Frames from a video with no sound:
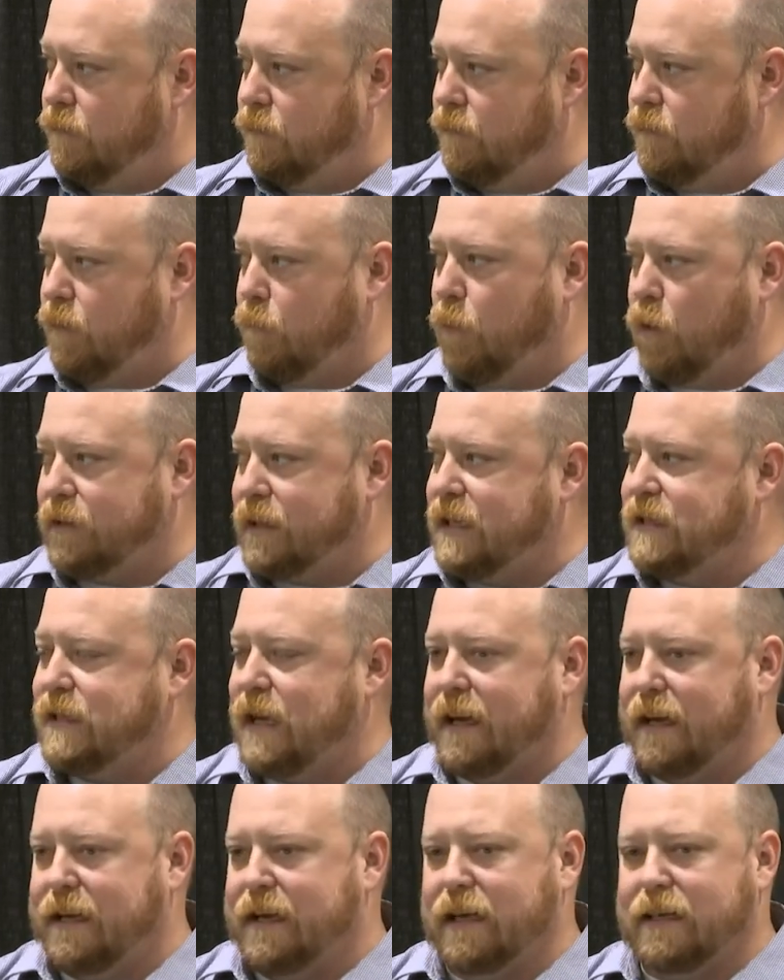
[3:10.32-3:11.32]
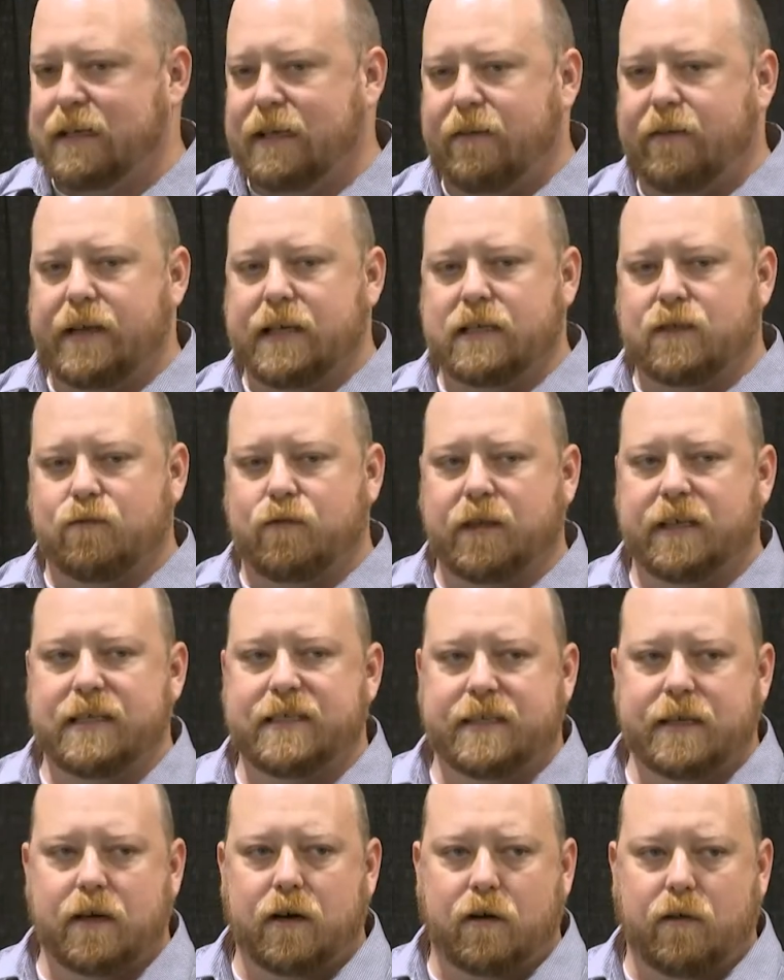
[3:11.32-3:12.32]
the multi-site connectivity is really
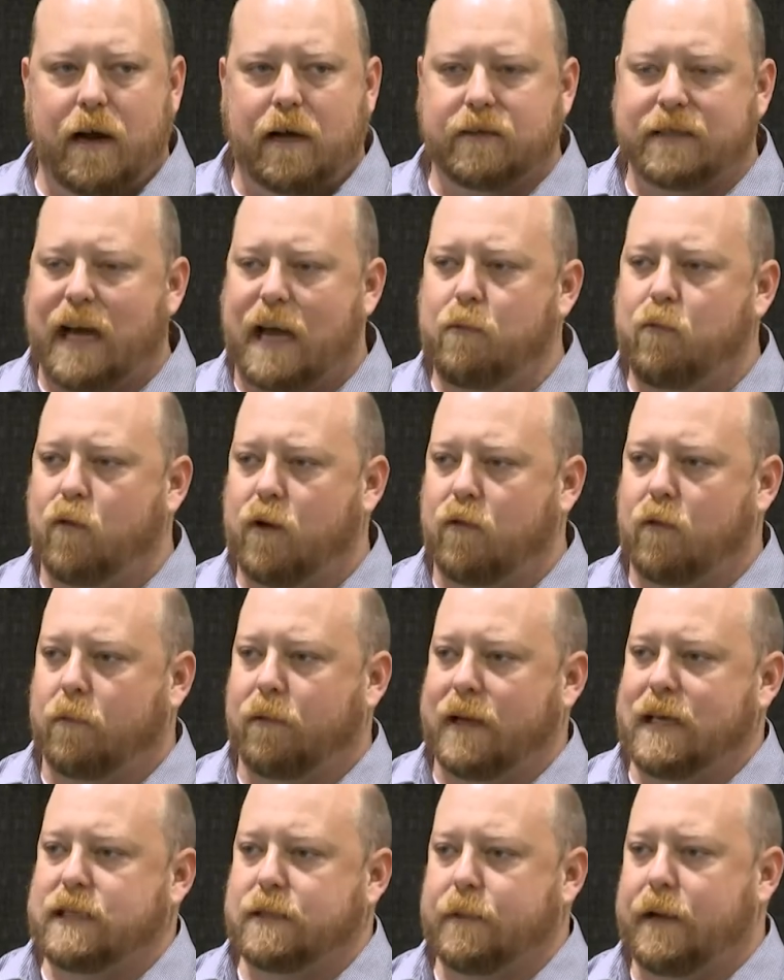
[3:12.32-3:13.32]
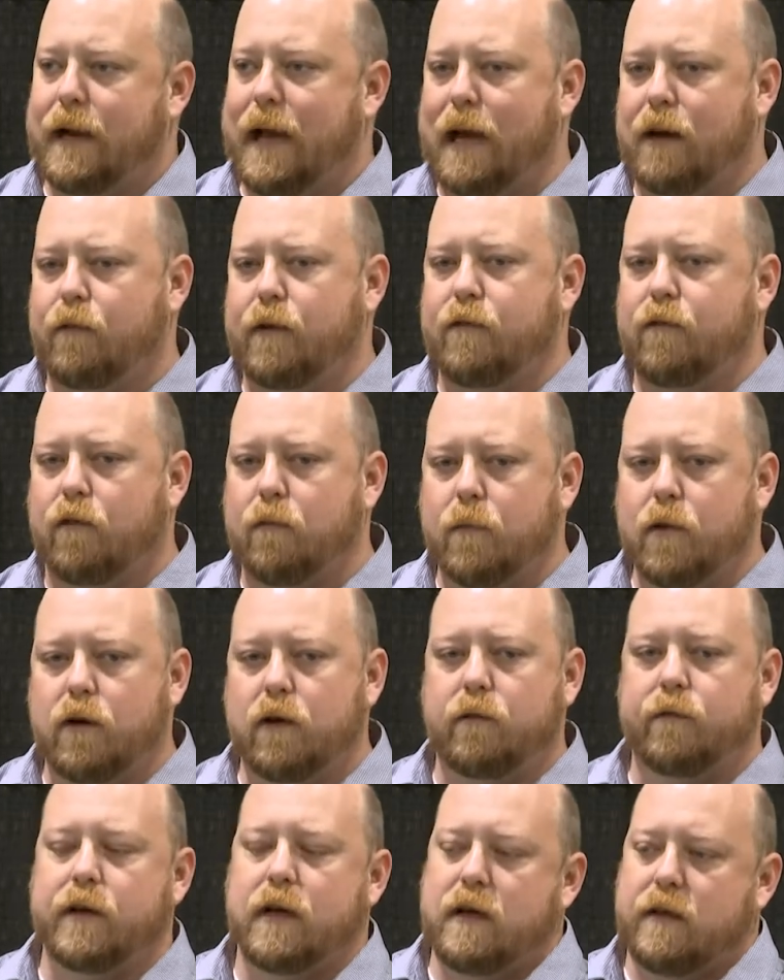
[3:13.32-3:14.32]
centered around type 1 replacement. How do we
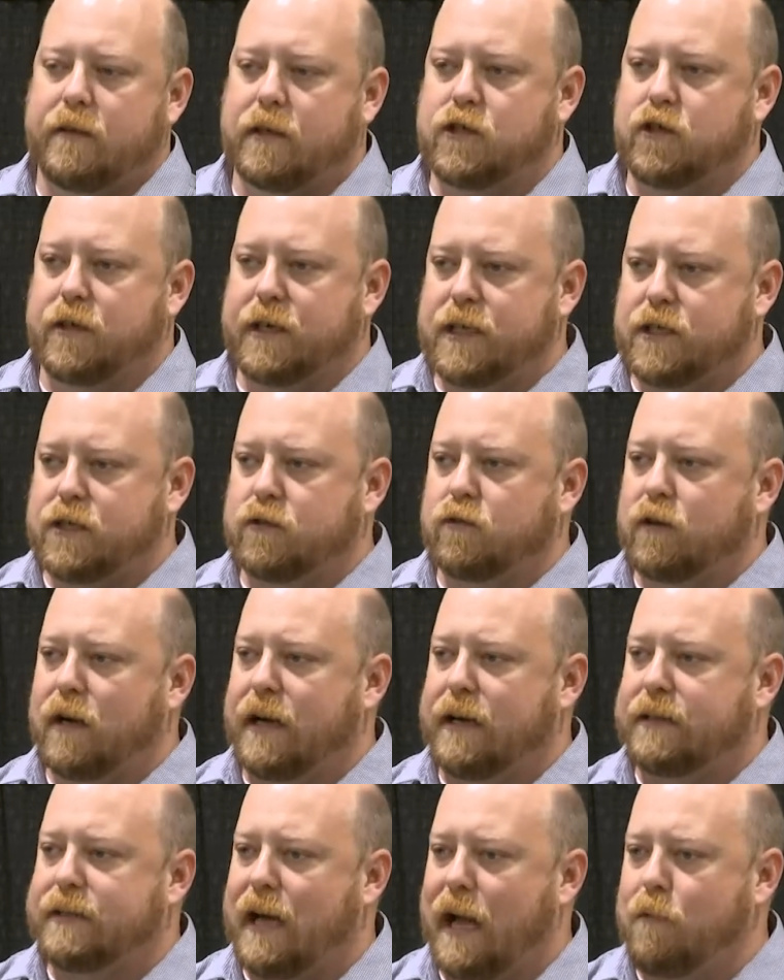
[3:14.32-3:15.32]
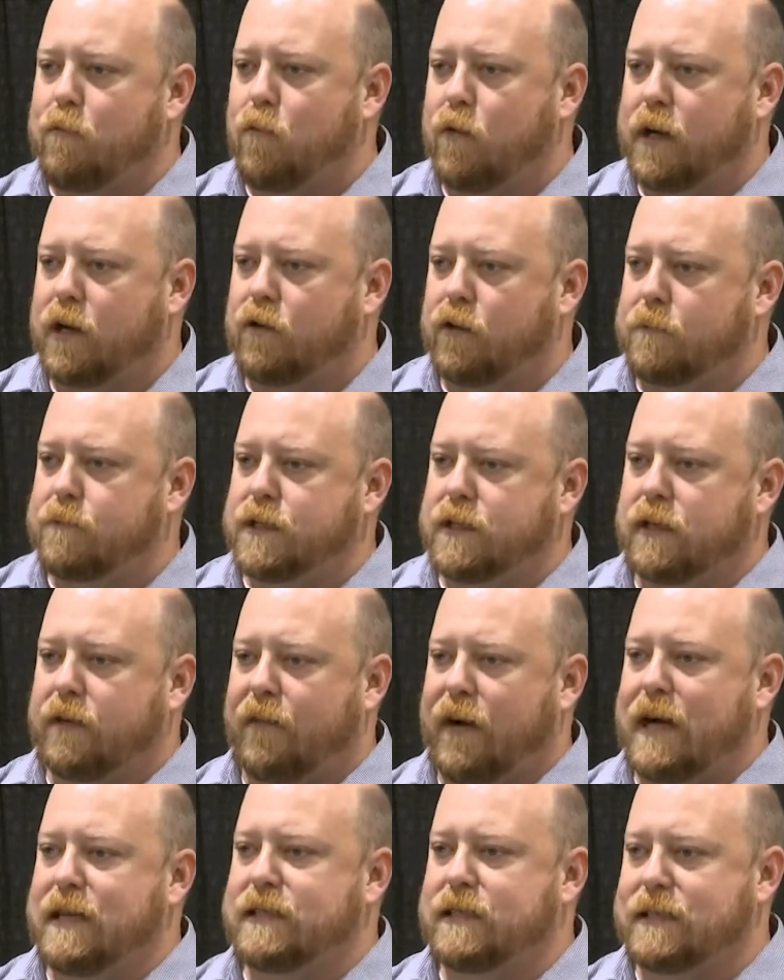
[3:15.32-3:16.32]
remove the traditional kind of type 1 encryption
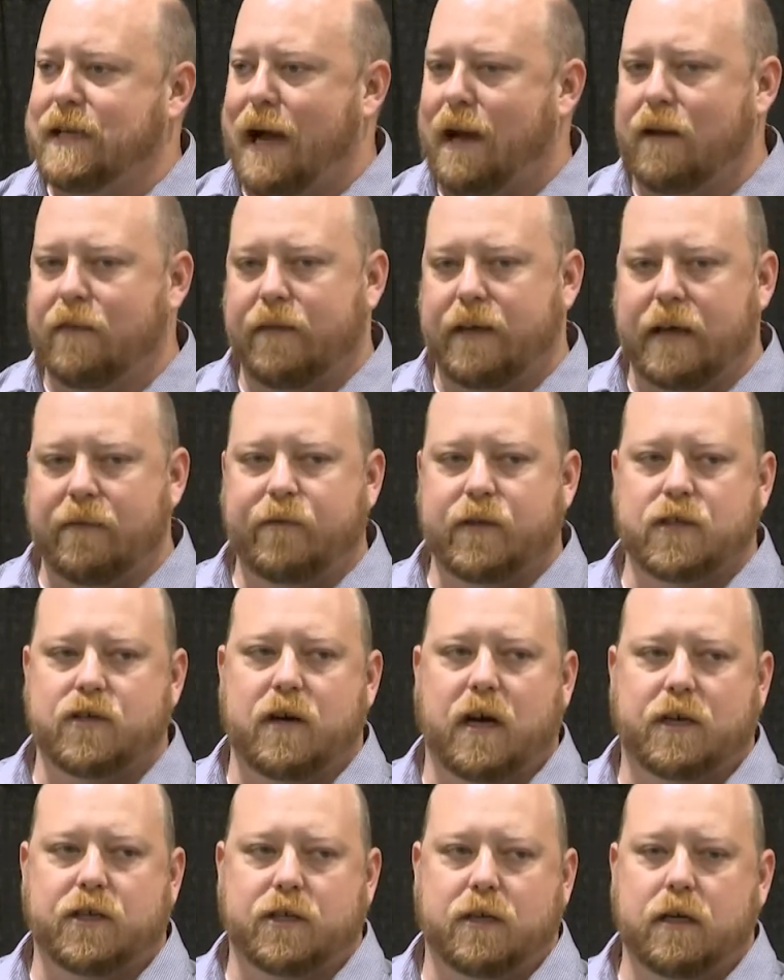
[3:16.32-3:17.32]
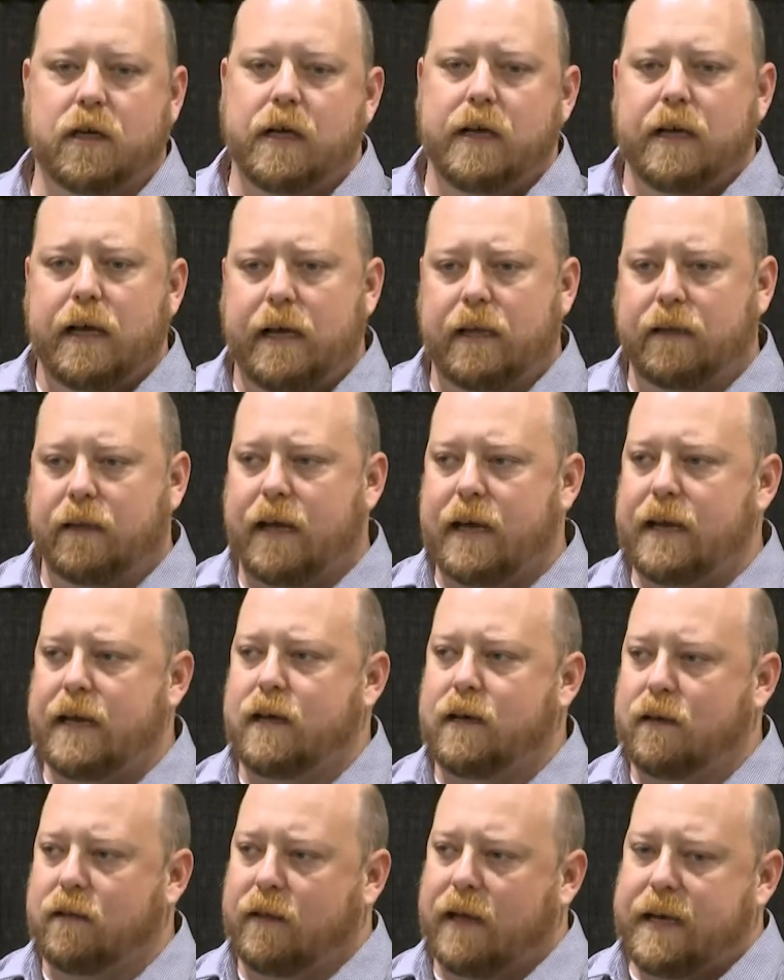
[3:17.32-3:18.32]
devices out of the infrastructure and let
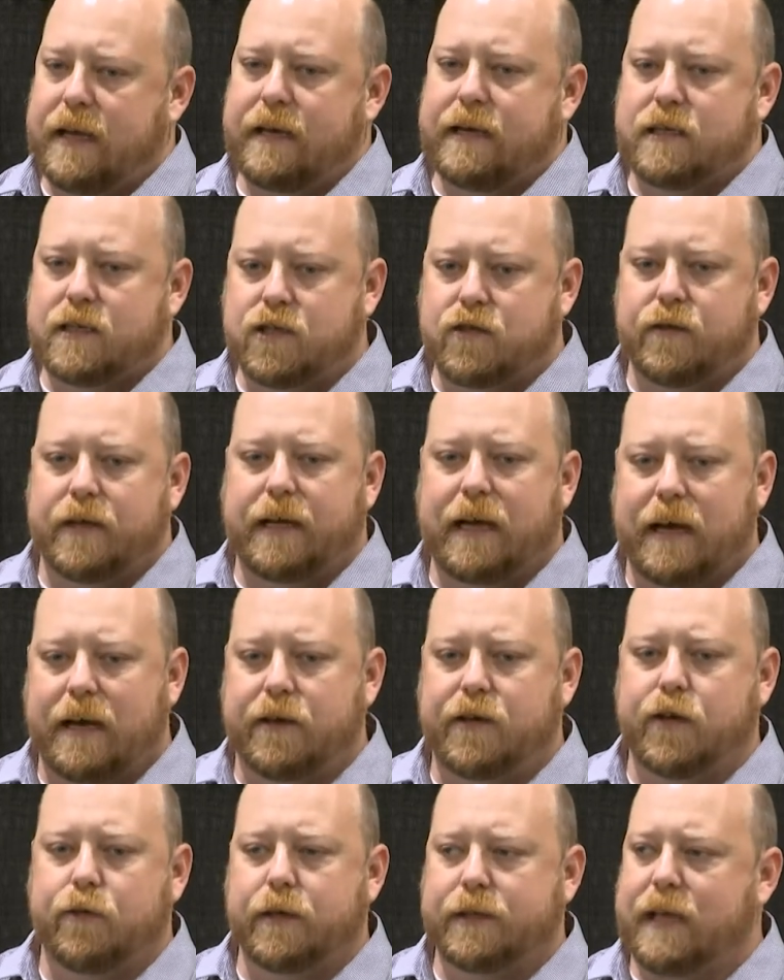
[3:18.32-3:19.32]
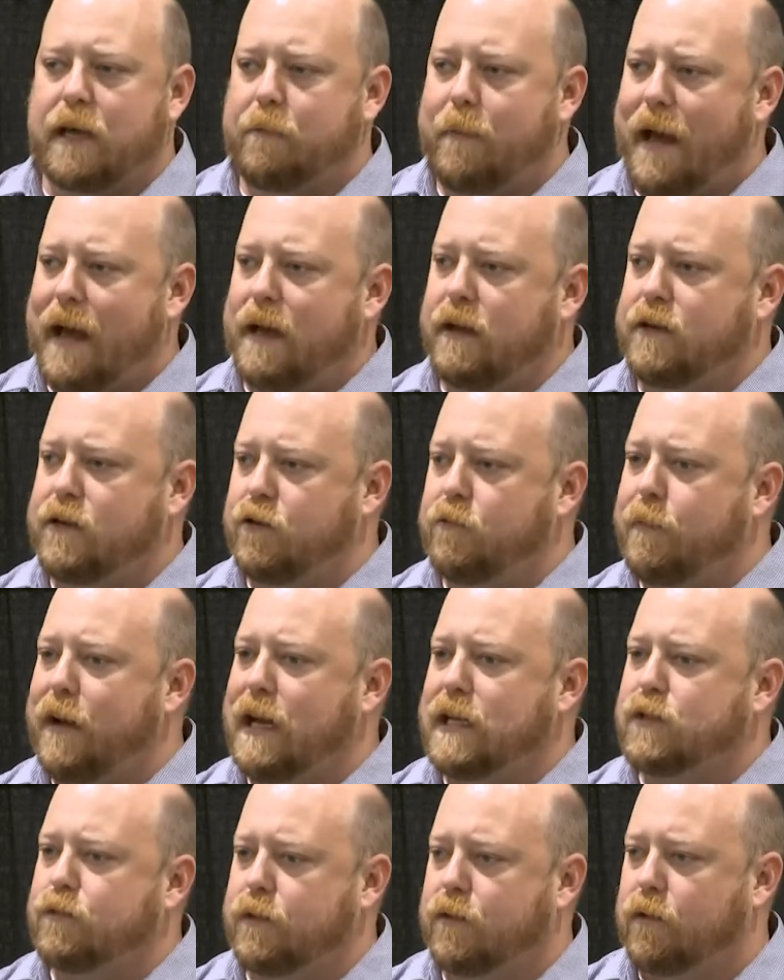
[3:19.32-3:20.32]
industry kind of do what they do
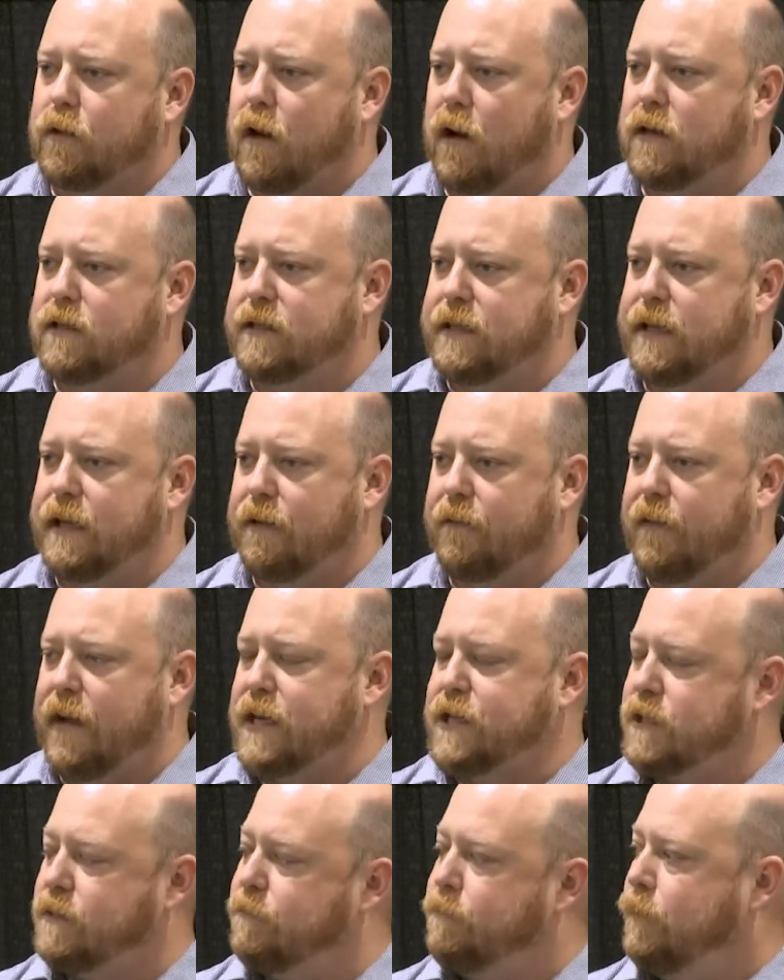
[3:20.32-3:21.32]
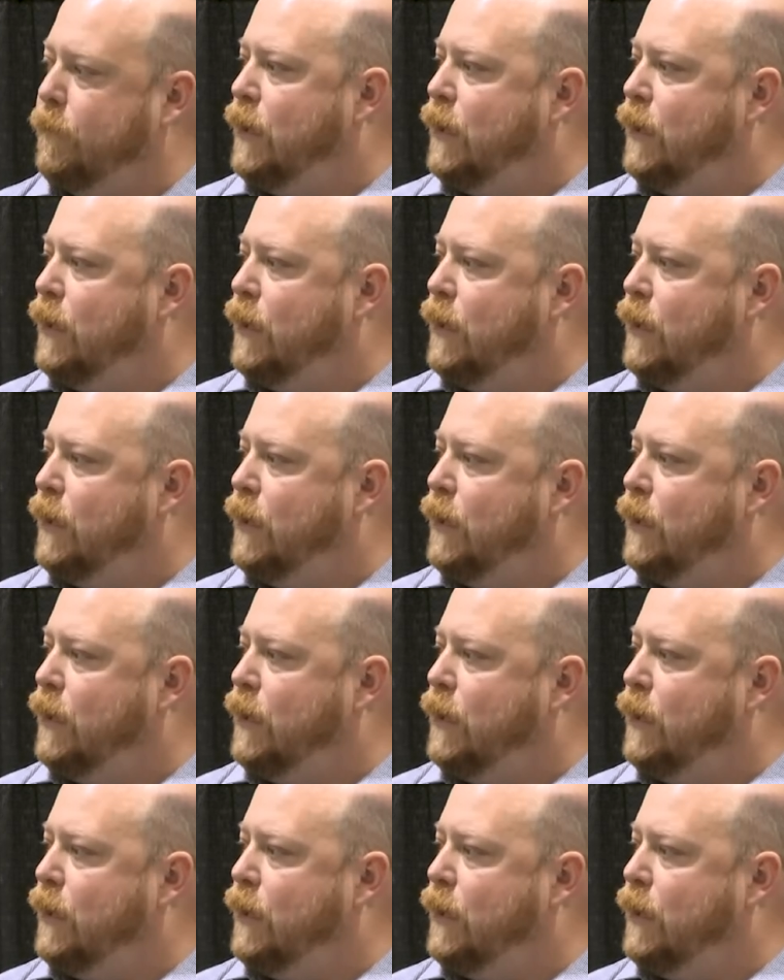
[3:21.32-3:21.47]
best with regards to innovation?